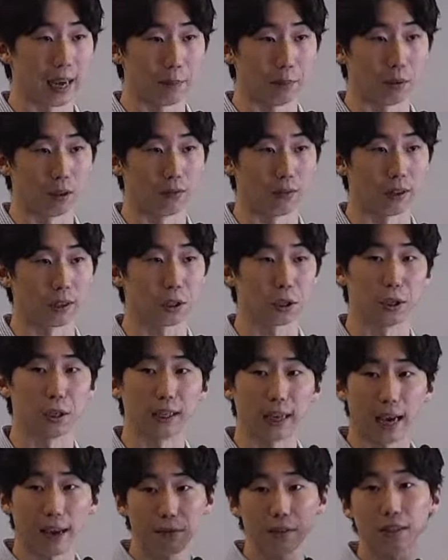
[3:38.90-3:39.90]
of us. So he
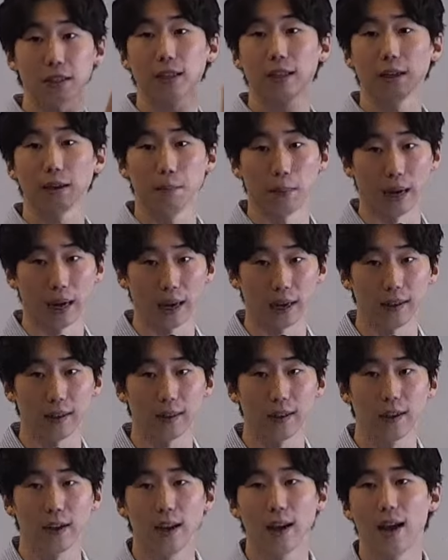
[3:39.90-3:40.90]
gave us a command
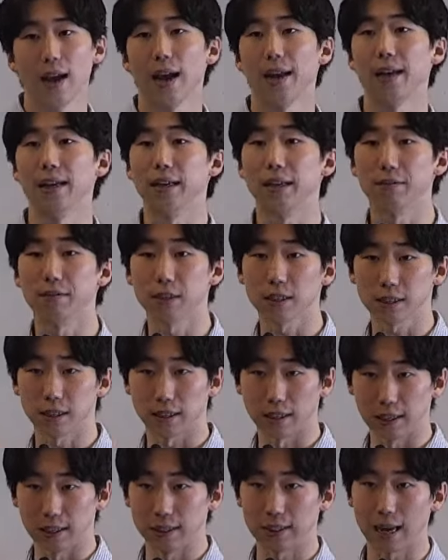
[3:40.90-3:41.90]
and he gives us an
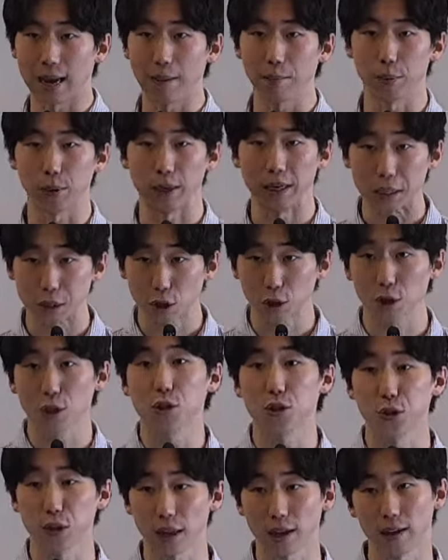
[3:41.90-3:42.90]
example. And he's going to
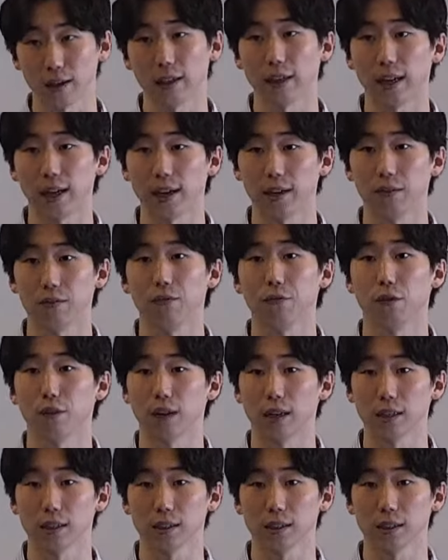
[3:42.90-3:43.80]
do that again for us